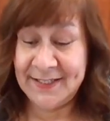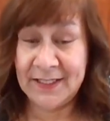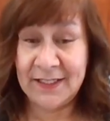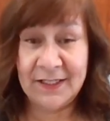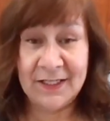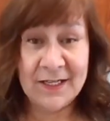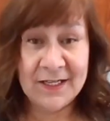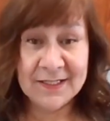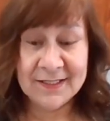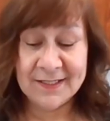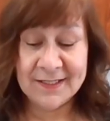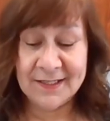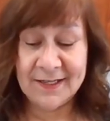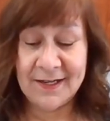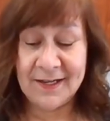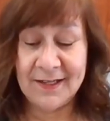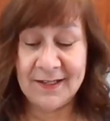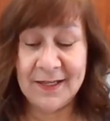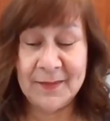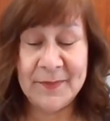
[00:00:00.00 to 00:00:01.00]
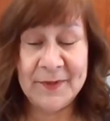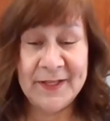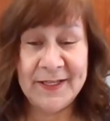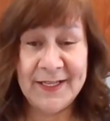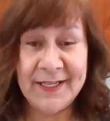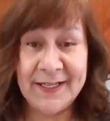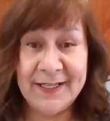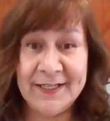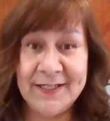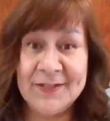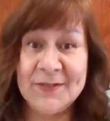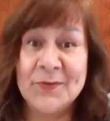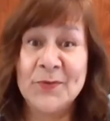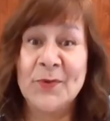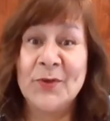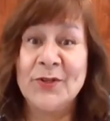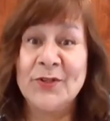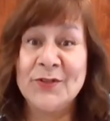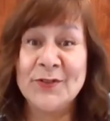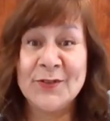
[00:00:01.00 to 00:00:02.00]
to gloss it all up at the end,
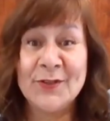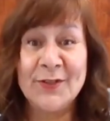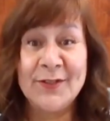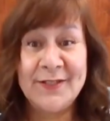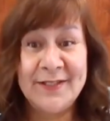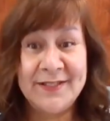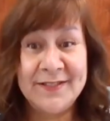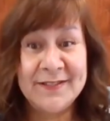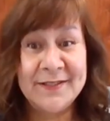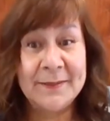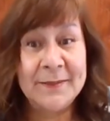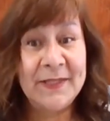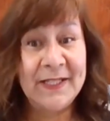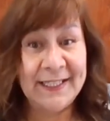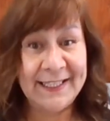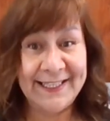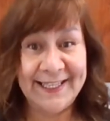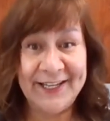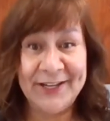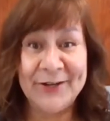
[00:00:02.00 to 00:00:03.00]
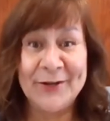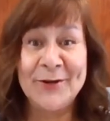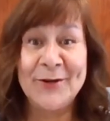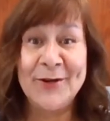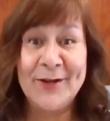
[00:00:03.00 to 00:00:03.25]
we're just going to need some clear